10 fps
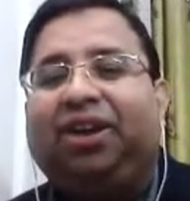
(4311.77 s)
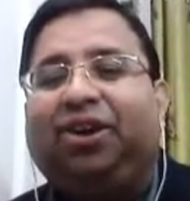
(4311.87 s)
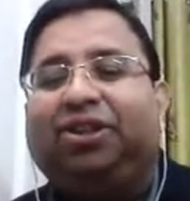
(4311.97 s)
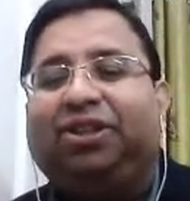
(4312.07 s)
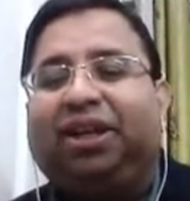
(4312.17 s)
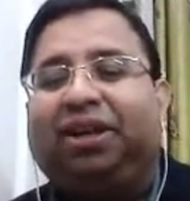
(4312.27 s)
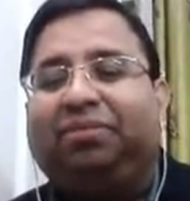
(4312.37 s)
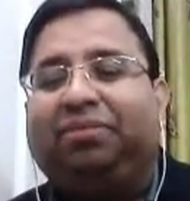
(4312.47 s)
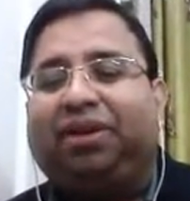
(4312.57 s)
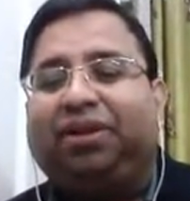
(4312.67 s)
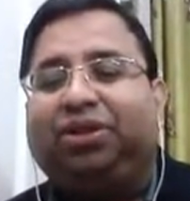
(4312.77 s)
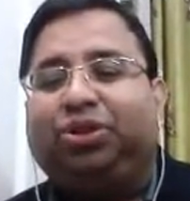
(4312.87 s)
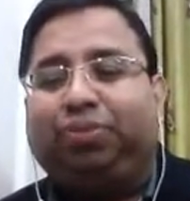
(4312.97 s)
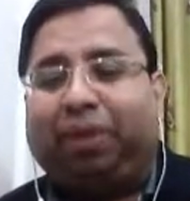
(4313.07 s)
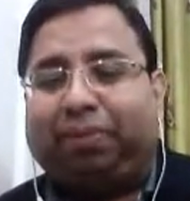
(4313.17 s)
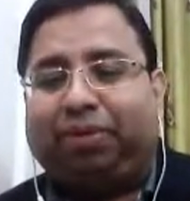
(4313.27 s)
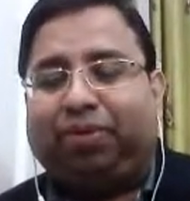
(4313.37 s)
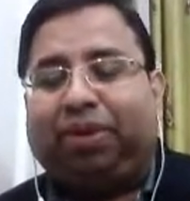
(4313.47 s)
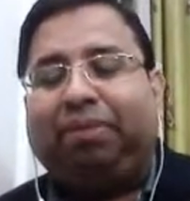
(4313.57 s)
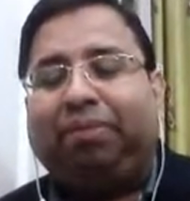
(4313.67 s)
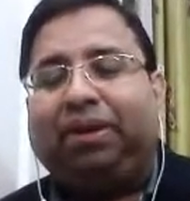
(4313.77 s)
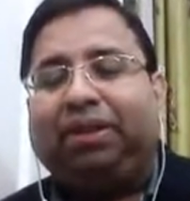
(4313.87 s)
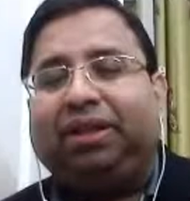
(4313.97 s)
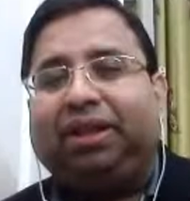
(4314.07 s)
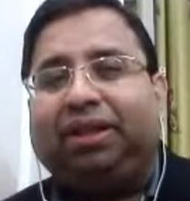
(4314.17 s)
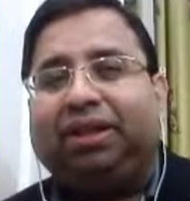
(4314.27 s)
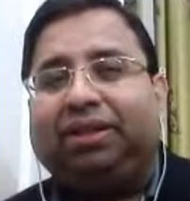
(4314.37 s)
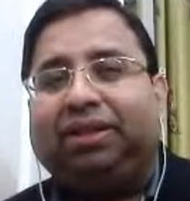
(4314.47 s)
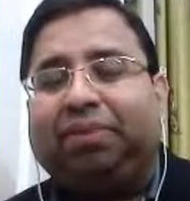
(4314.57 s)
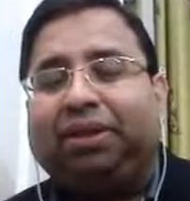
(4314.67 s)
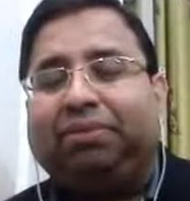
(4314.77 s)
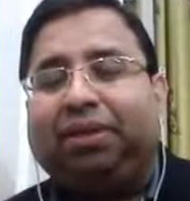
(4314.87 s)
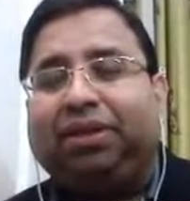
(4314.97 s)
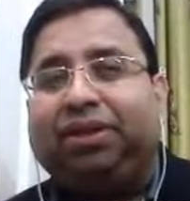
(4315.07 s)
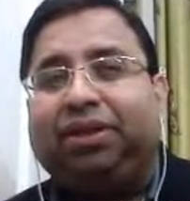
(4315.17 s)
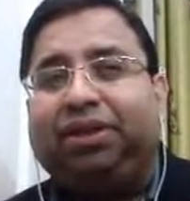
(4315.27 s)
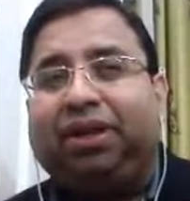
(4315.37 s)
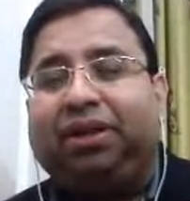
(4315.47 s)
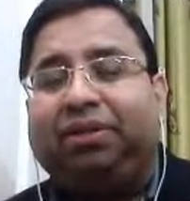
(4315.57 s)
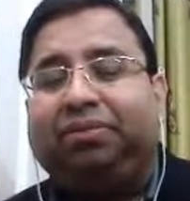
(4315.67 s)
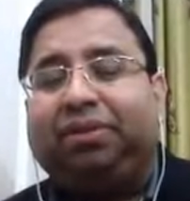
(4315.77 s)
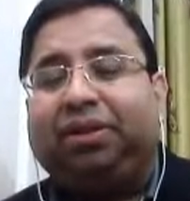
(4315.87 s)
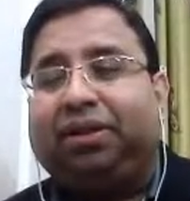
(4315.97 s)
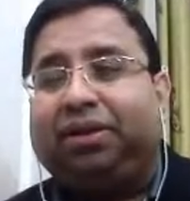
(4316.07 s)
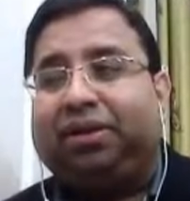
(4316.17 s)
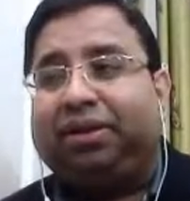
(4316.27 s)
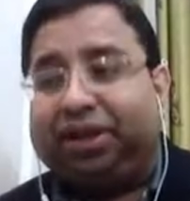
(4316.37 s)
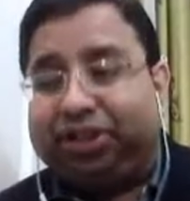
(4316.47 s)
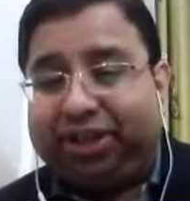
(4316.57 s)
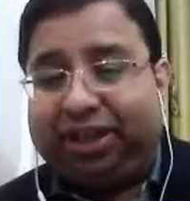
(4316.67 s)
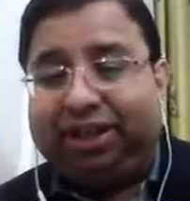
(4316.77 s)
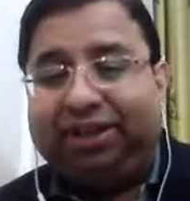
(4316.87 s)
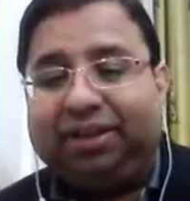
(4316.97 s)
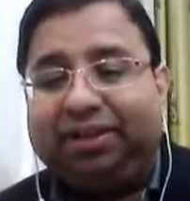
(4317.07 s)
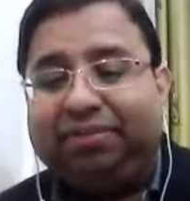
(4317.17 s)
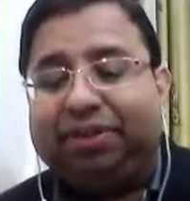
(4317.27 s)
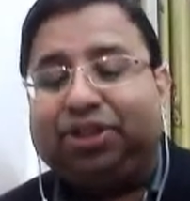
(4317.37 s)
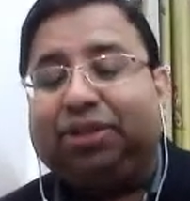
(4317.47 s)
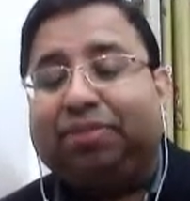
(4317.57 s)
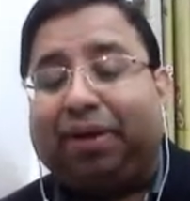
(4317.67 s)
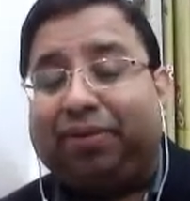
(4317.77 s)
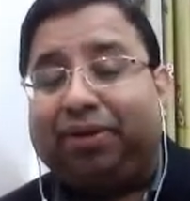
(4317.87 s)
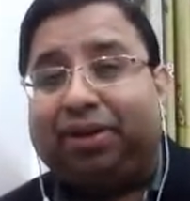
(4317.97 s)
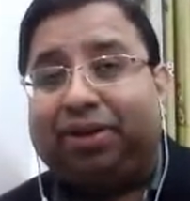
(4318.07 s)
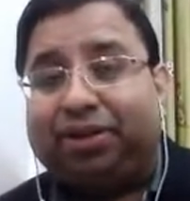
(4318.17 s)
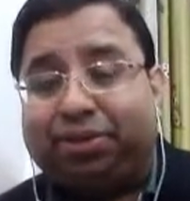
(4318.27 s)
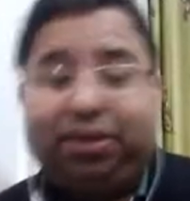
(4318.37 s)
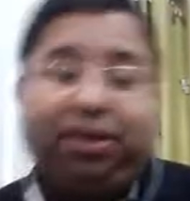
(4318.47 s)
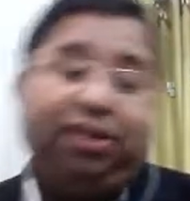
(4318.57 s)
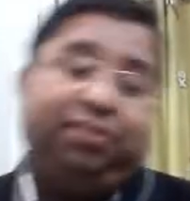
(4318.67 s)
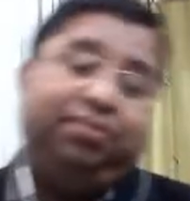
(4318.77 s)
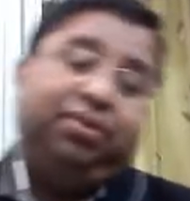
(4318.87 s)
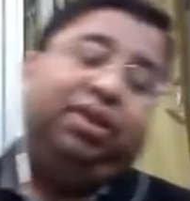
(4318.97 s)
You got the two paper, one paper in that supply chain management in the Nigeria, based on the private hospital,